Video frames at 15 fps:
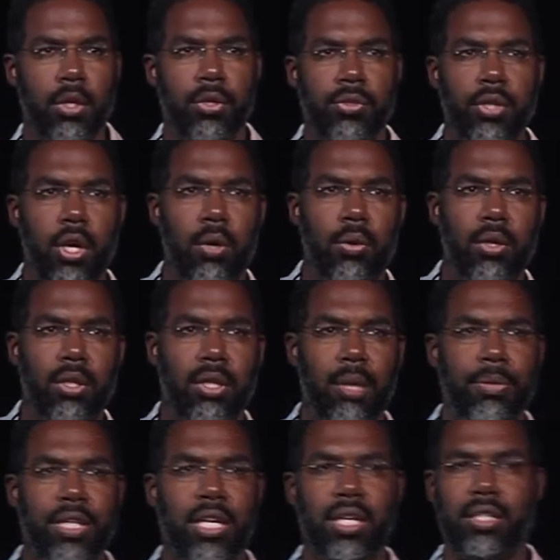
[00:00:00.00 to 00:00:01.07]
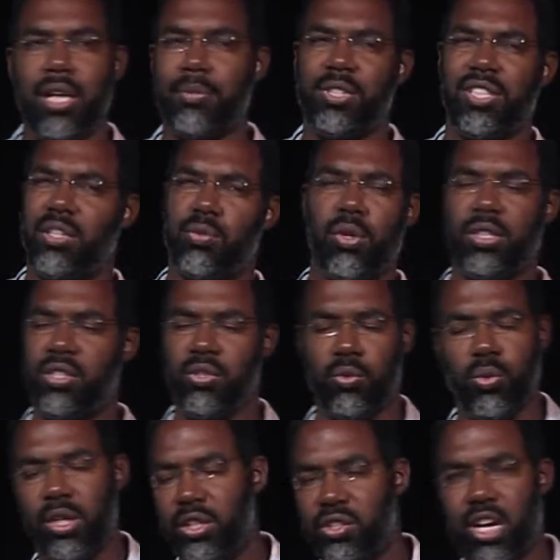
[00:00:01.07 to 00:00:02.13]
So let me get into, I'm just going to really
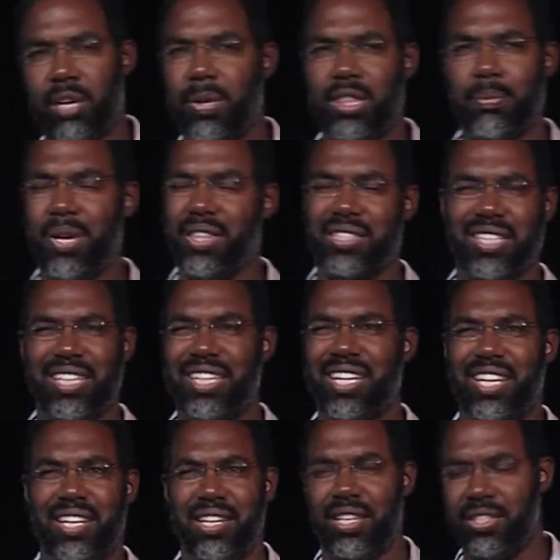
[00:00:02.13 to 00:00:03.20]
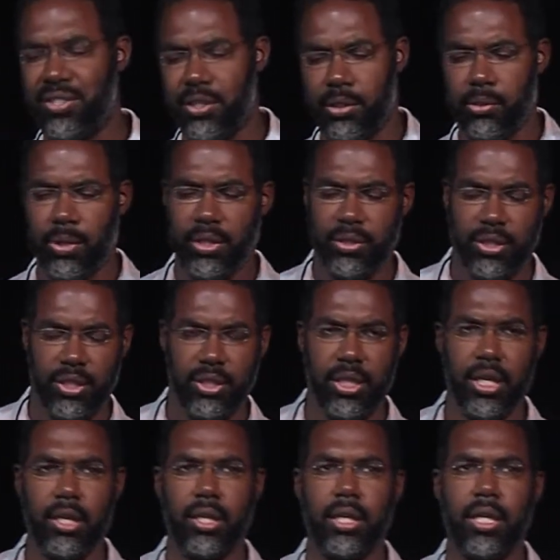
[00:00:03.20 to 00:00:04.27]
quickly talk about the methods. I can get into this in greater
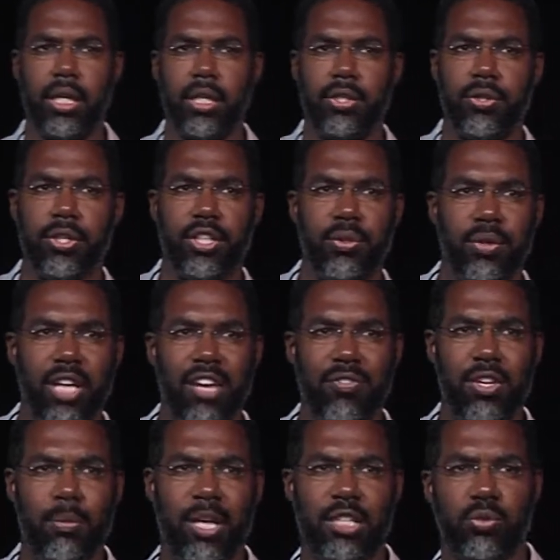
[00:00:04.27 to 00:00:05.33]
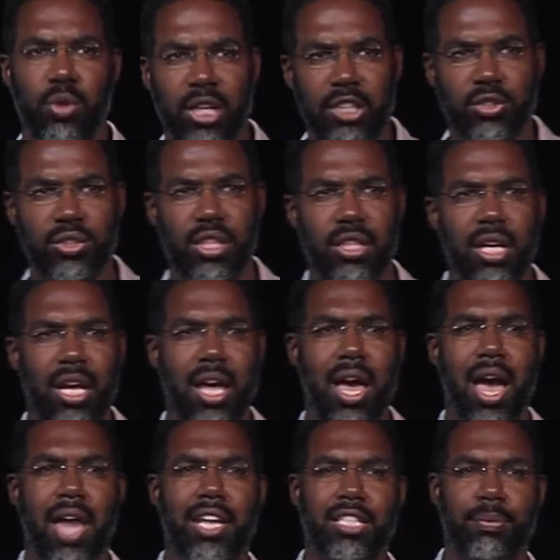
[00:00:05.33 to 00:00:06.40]
detail during Q&A if anybody's really interested.
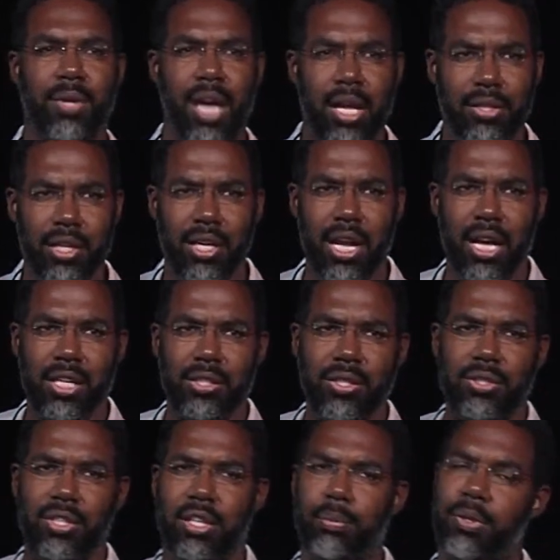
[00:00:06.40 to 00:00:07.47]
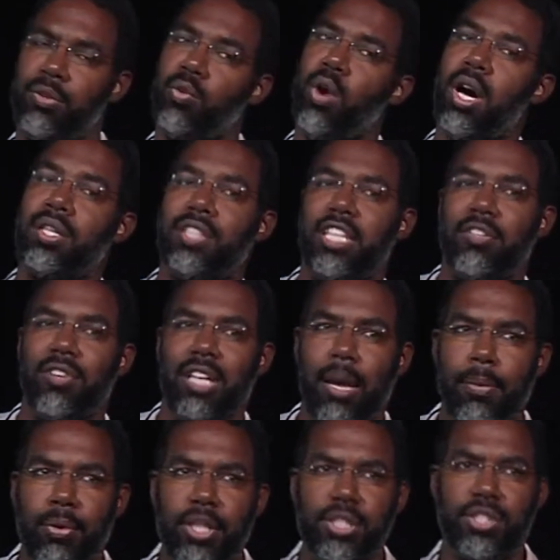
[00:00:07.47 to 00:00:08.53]
I did some content analysis, a little bit of qualitative
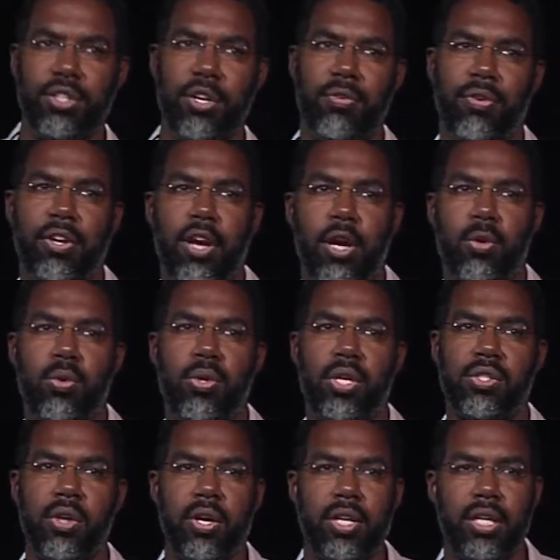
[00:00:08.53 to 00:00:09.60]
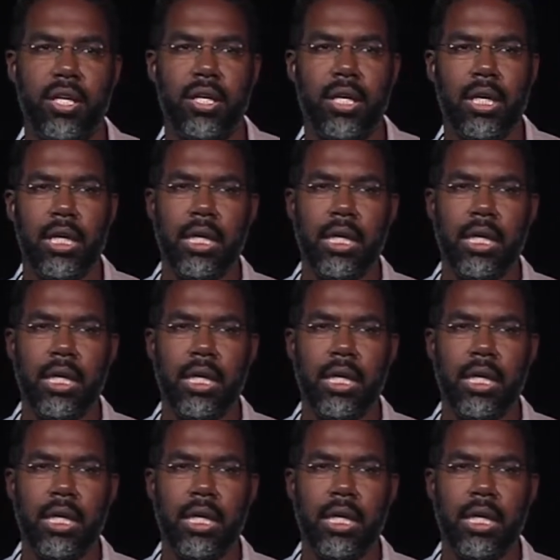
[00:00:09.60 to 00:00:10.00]
elaboration to figure out who they targeted,